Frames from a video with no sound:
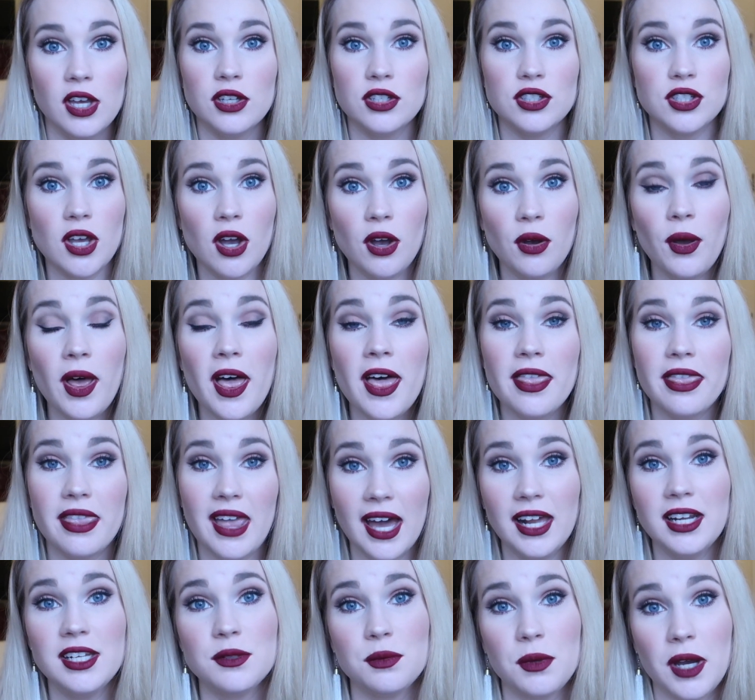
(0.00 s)
So
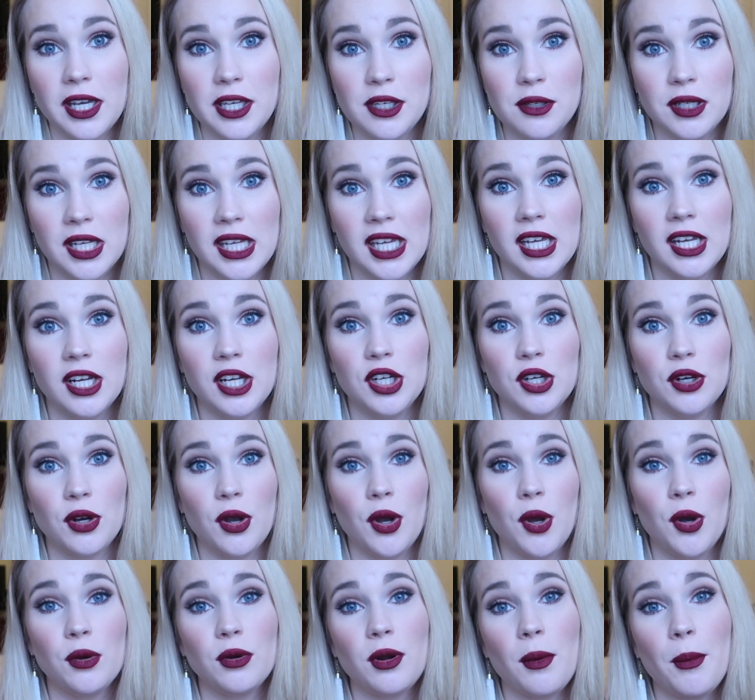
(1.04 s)
that is why you need your
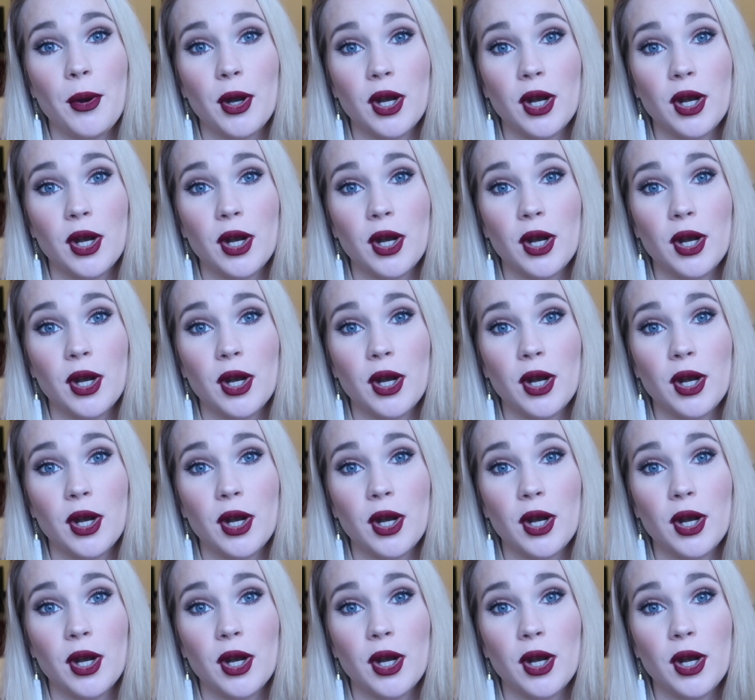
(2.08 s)
own